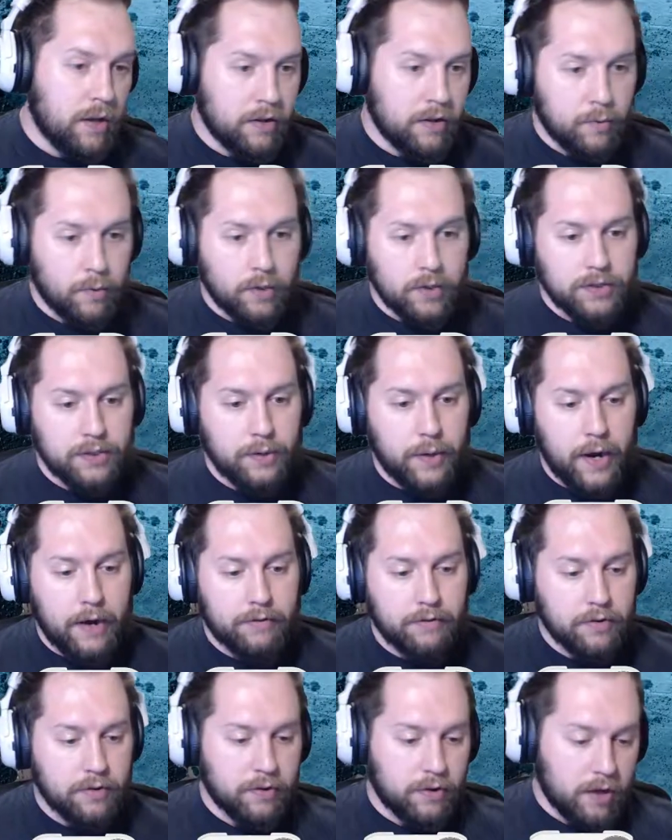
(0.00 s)
Otherwise, you
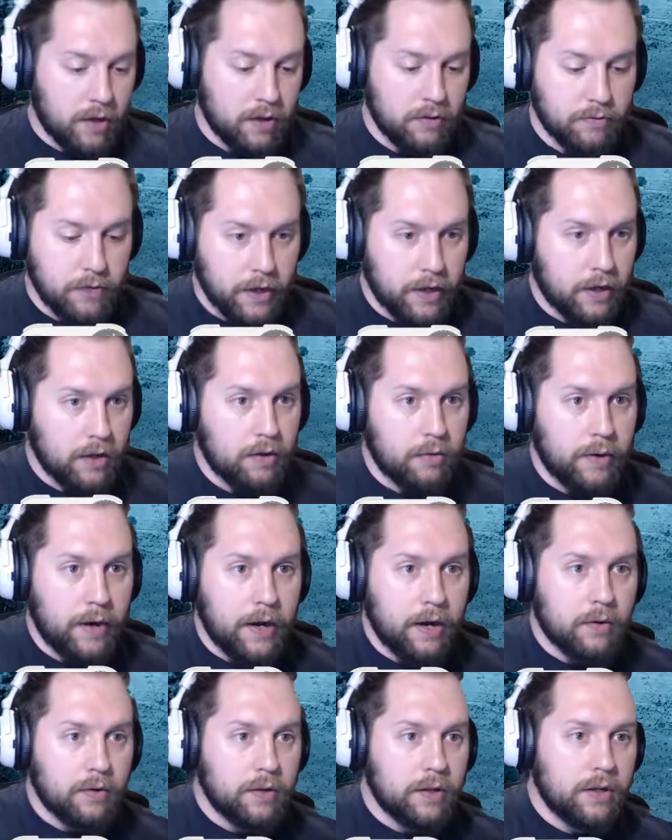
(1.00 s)
have to kind of leg it
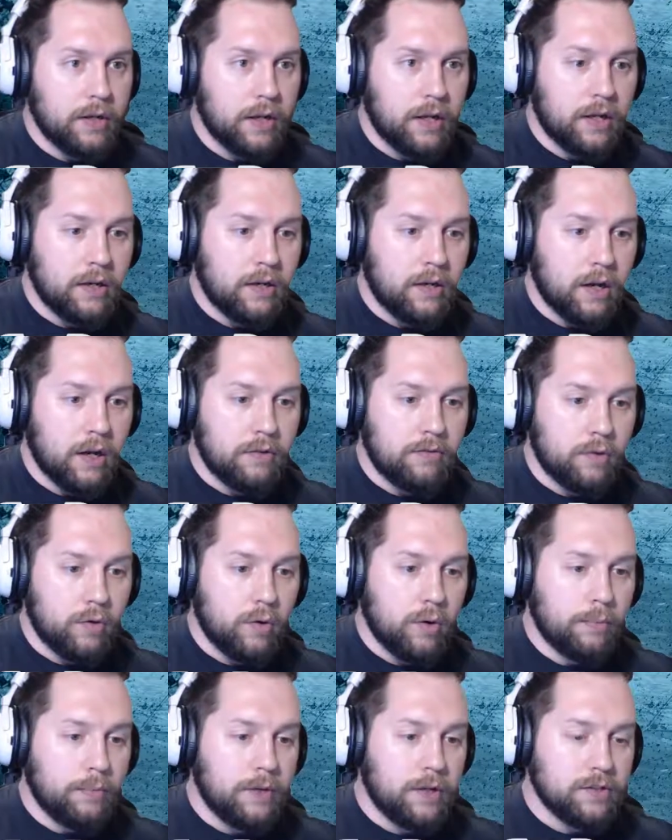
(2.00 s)
around and kind of
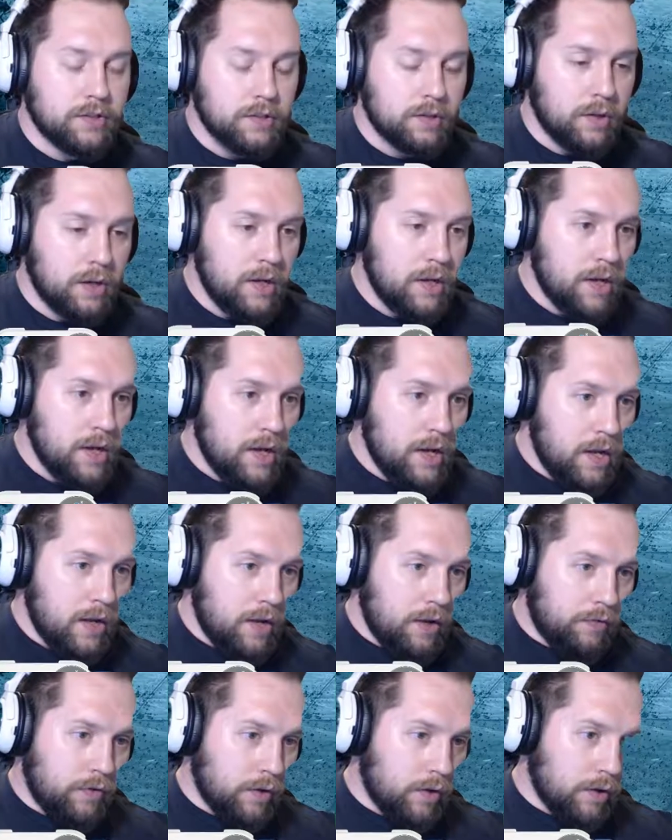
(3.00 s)
go up there. So
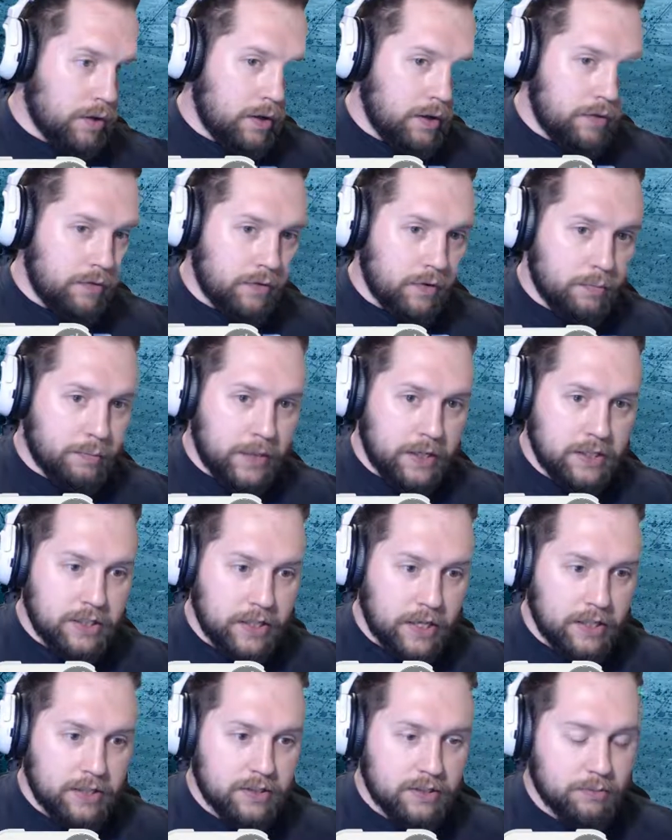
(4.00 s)
if you're looking for big
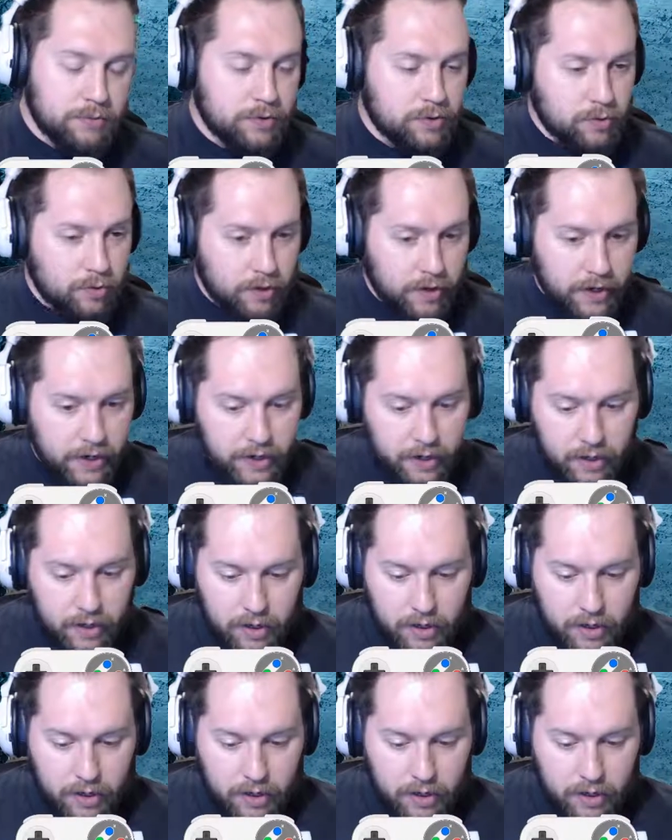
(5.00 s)
chest, I'm sorry.